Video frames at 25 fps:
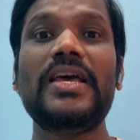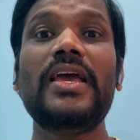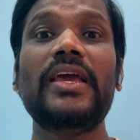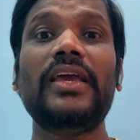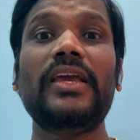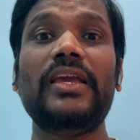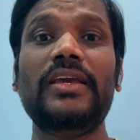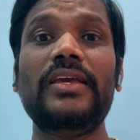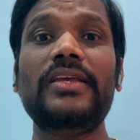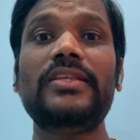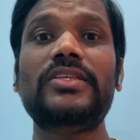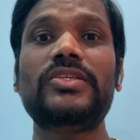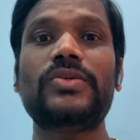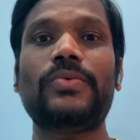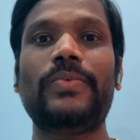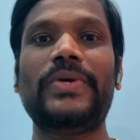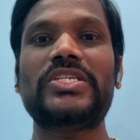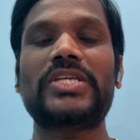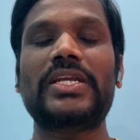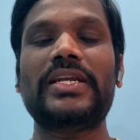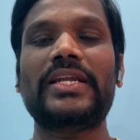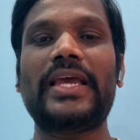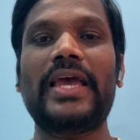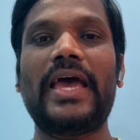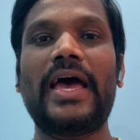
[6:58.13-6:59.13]
Each
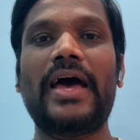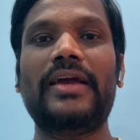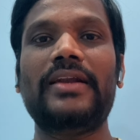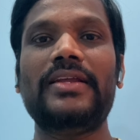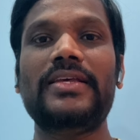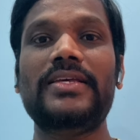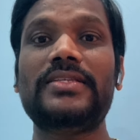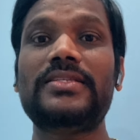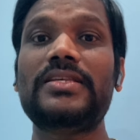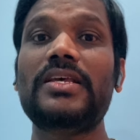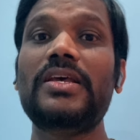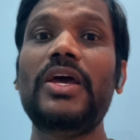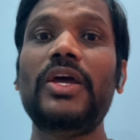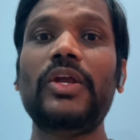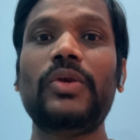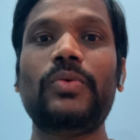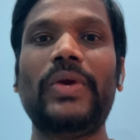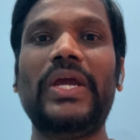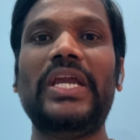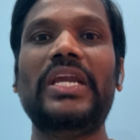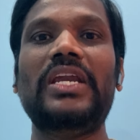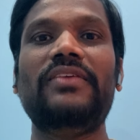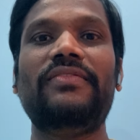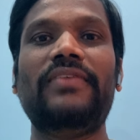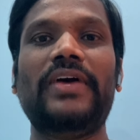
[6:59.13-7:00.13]
question carries
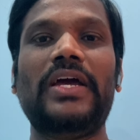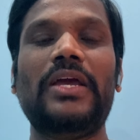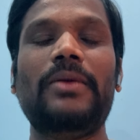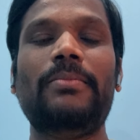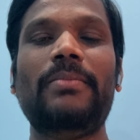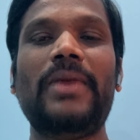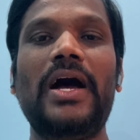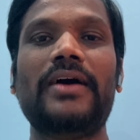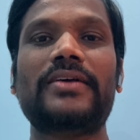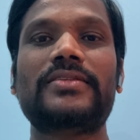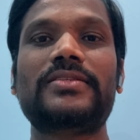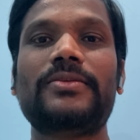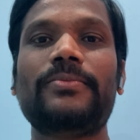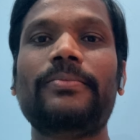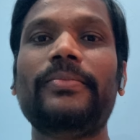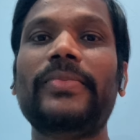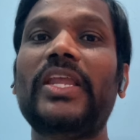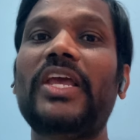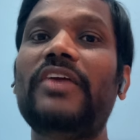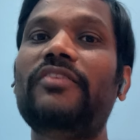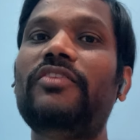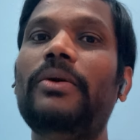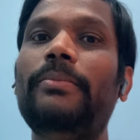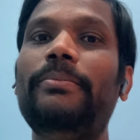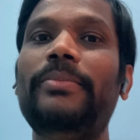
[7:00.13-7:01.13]
25 marks.
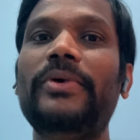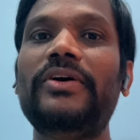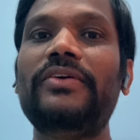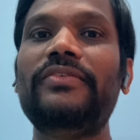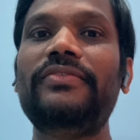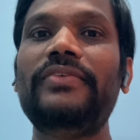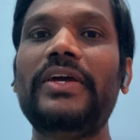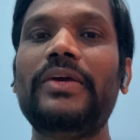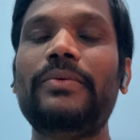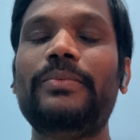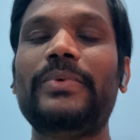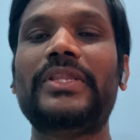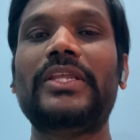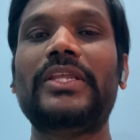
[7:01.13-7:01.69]
If you're perfect with